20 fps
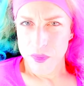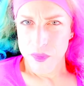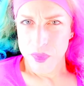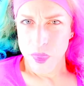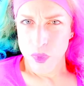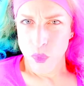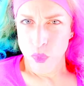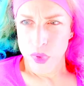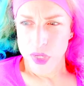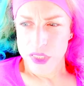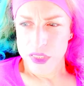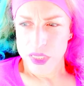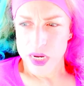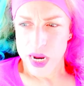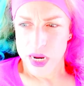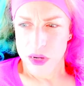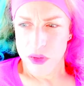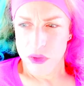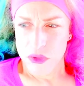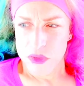which
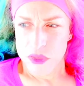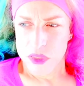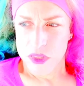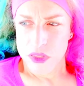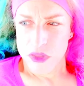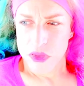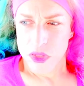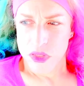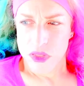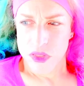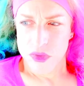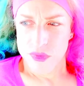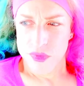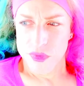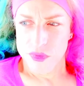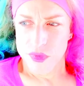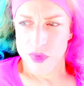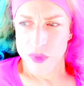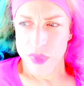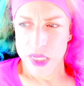echoes the structure of
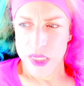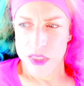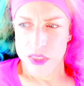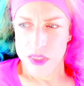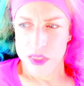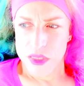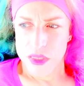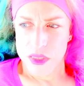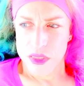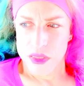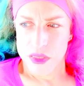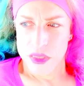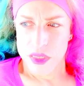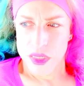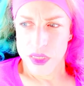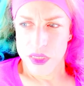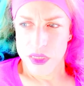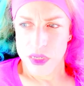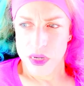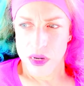information
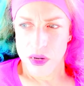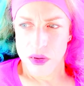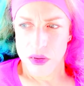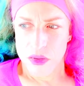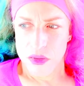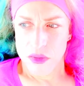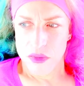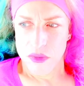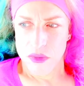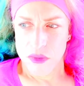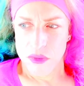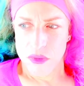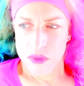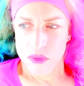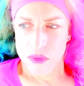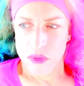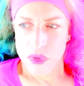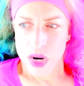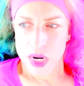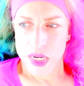in our
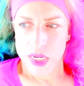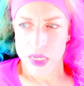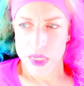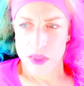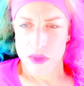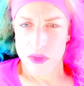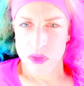writing.